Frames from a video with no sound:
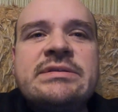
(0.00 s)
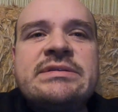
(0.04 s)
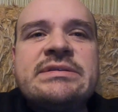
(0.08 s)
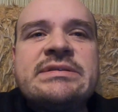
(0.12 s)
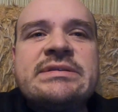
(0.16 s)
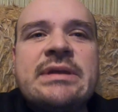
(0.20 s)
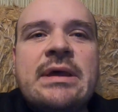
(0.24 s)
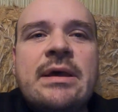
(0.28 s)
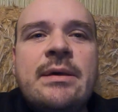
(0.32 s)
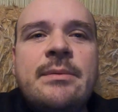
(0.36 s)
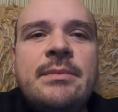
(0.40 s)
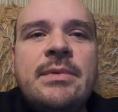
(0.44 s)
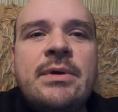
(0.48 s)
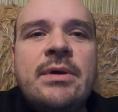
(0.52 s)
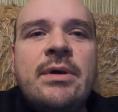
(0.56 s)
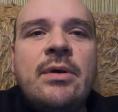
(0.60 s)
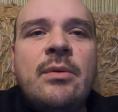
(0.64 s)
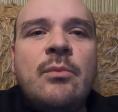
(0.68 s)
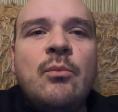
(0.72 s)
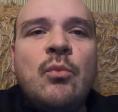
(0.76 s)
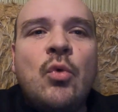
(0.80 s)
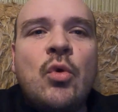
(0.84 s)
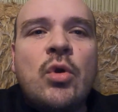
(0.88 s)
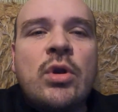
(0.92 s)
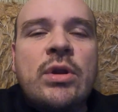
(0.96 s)
some
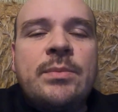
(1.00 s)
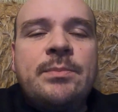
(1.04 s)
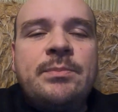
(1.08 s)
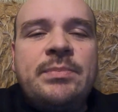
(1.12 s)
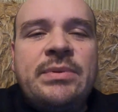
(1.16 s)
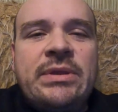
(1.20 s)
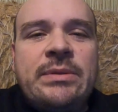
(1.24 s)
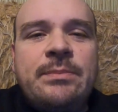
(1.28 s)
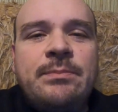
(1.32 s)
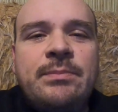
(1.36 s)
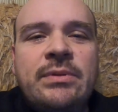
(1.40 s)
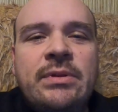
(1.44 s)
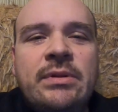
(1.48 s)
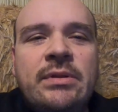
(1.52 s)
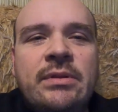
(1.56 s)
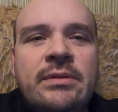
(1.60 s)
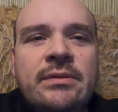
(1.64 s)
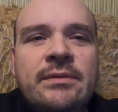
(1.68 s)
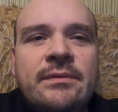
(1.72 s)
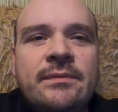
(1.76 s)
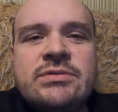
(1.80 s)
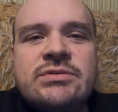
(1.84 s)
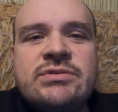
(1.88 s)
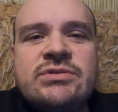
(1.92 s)
more people.